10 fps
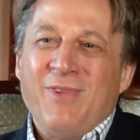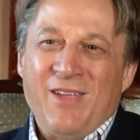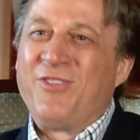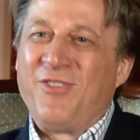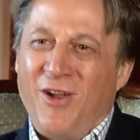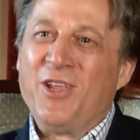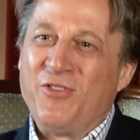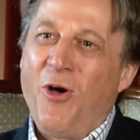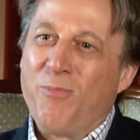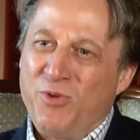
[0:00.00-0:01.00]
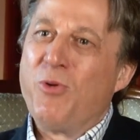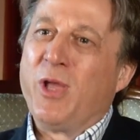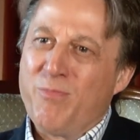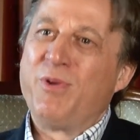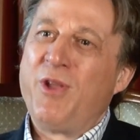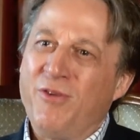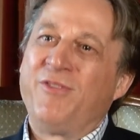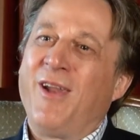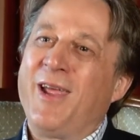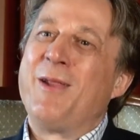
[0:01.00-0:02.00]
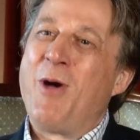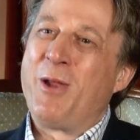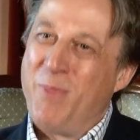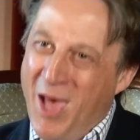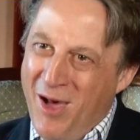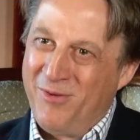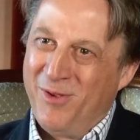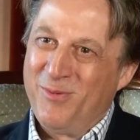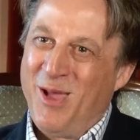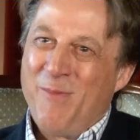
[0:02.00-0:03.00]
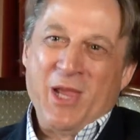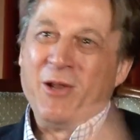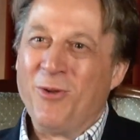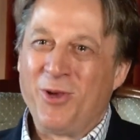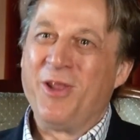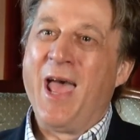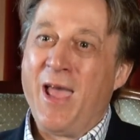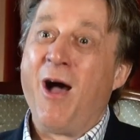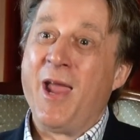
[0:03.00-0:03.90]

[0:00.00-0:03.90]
necessarily stop doing it, but don't tell anyone about it. I mean, look at AI